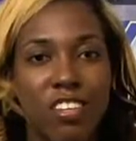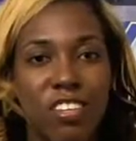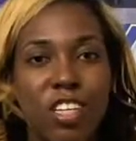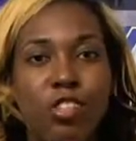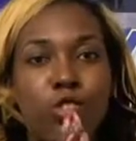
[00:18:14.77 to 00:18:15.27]

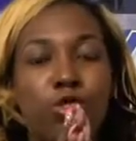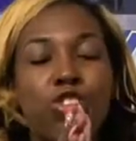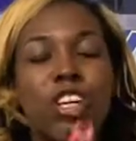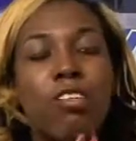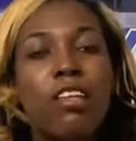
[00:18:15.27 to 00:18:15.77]
that you
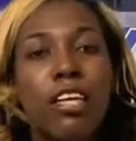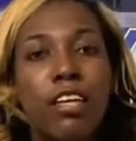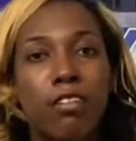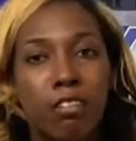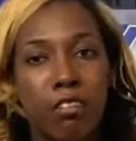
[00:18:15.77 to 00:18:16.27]
shall
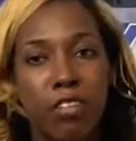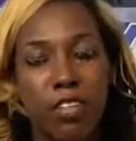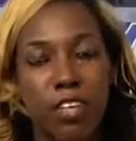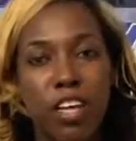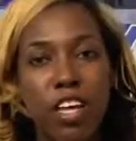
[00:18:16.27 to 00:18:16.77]
live,
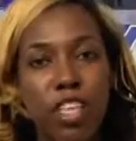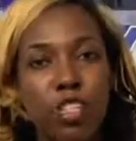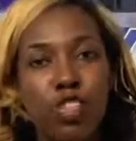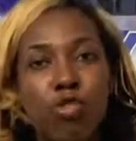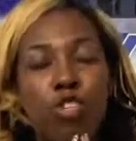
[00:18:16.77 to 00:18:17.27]

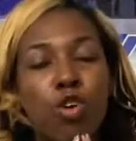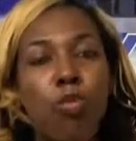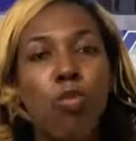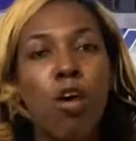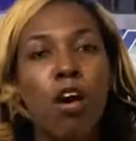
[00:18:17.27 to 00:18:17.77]
that you shall
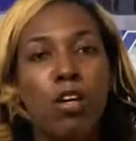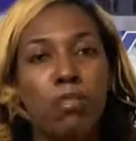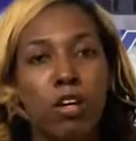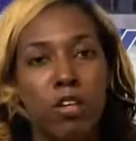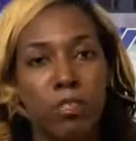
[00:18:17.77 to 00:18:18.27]
walk in
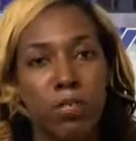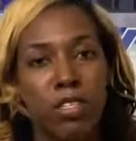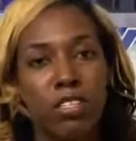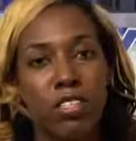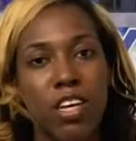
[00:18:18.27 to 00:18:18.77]

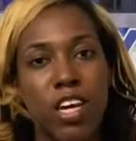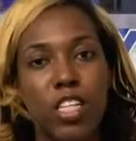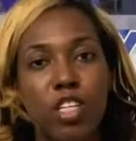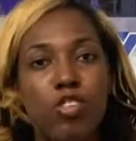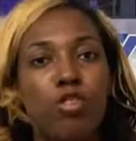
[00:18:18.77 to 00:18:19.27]
purpose,
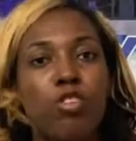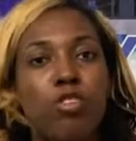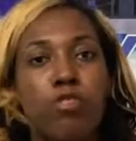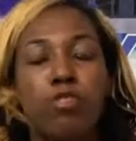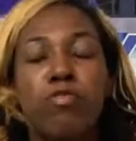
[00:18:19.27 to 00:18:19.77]
that you shall
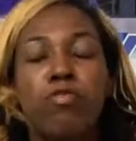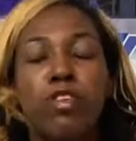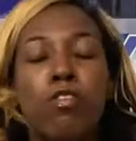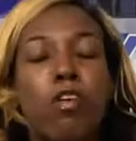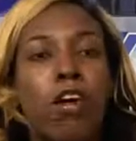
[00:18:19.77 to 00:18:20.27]

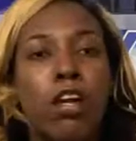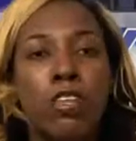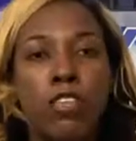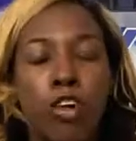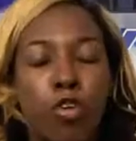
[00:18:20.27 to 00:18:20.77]
fulfill all
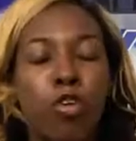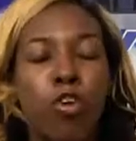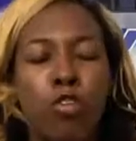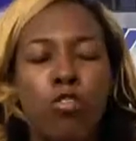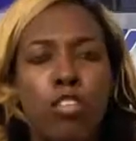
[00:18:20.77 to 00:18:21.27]
of your
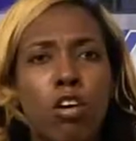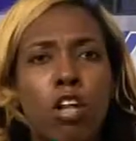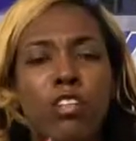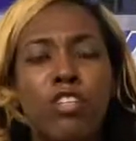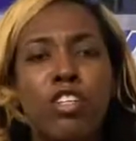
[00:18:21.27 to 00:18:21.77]
goals and
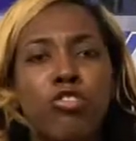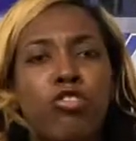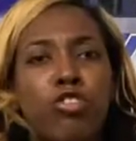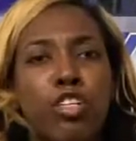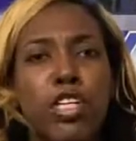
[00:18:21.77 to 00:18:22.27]
all of your
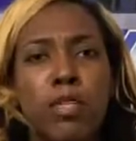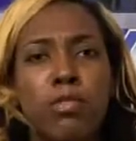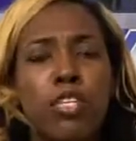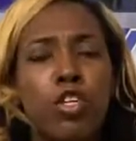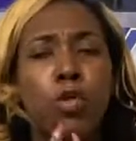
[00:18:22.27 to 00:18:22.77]
dreams
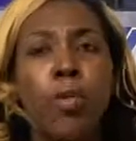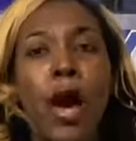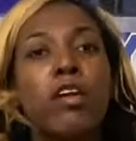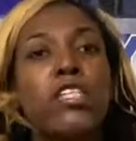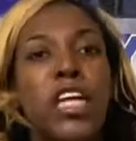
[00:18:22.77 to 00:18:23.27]
and your
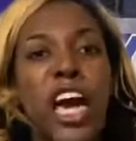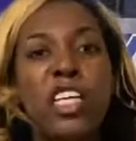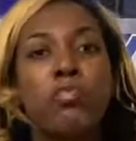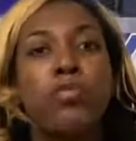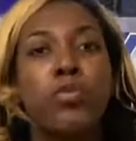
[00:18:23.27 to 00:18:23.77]
wildest
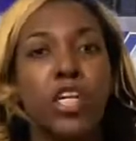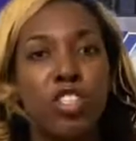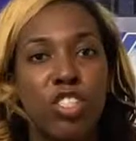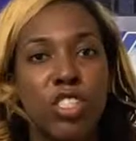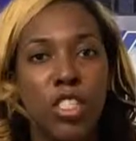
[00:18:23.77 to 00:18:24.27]

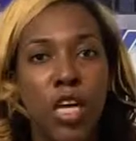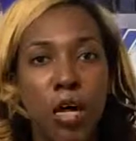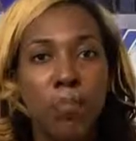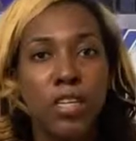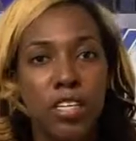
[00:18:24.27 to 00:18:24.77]
aspirations,
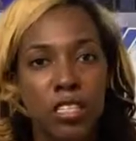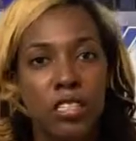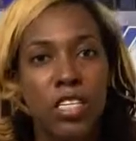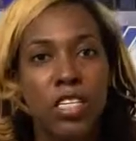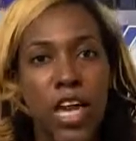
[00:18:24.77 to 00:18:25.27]
because
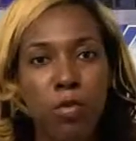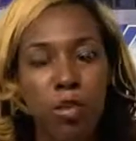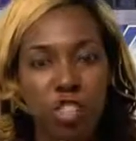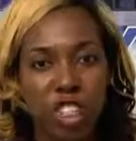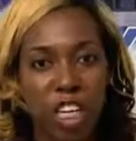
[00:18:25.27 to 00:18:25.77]
today we're
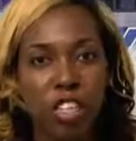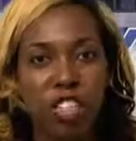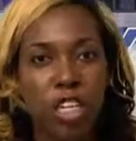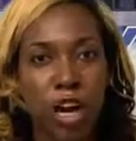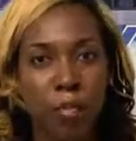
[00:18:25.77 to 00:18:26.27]

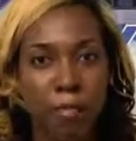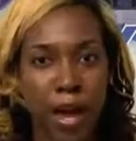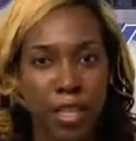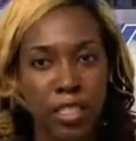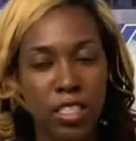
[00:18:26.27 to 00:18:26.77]
changing our
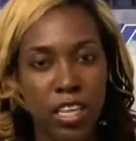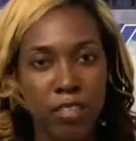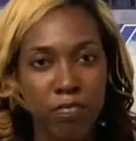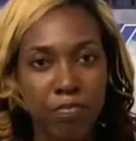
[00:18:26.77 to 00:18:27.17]
mindset.